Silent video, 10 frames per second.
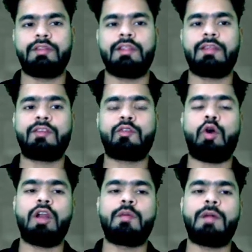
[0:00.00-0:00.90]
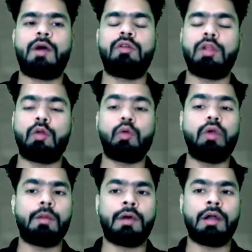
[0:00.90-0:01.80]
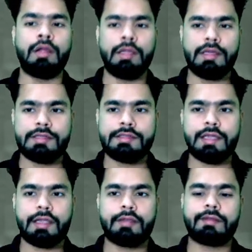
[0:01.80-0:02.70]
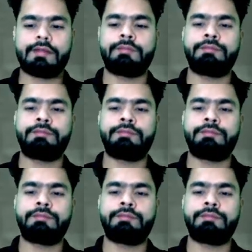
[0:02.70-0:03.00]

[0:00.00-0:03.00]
This is all about the rule number 6.